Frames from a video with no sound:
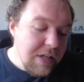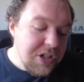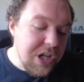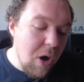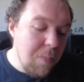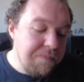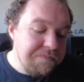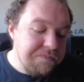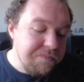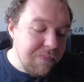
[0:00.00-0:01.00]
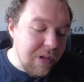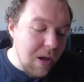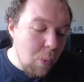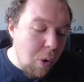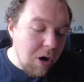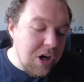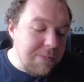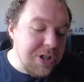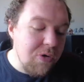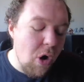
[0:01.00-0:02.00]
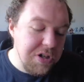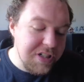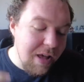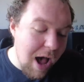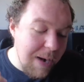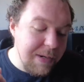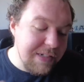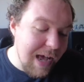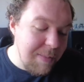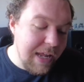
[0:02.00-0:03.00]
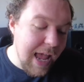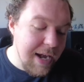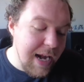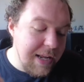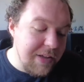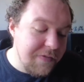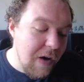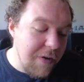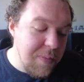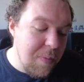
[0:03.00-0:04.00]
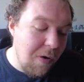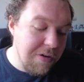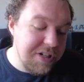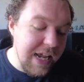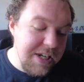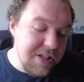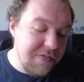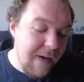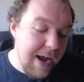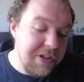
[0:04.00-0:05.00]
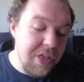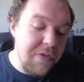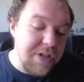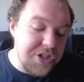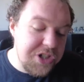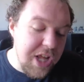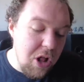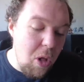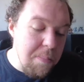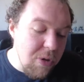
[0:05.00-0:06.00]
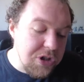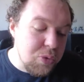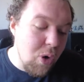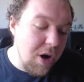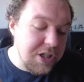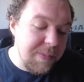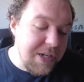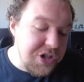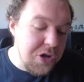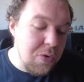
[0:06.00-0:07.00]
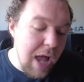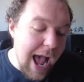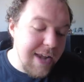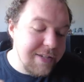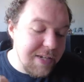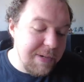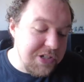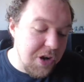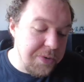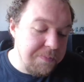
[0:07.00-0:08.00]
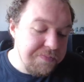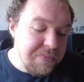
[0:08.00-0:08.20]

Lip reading: So, what comes across time and time again in the five reports is the fact that there is still much work to be due and to be done.